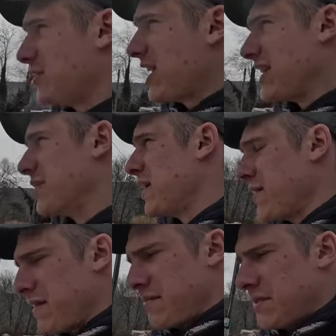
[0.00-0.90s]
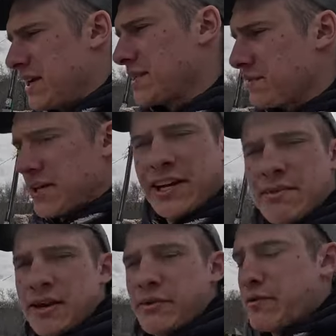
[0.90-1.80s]
trying to get rid of it because we need to
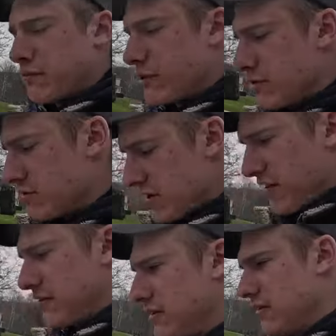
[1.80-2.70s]
make room for new stuff.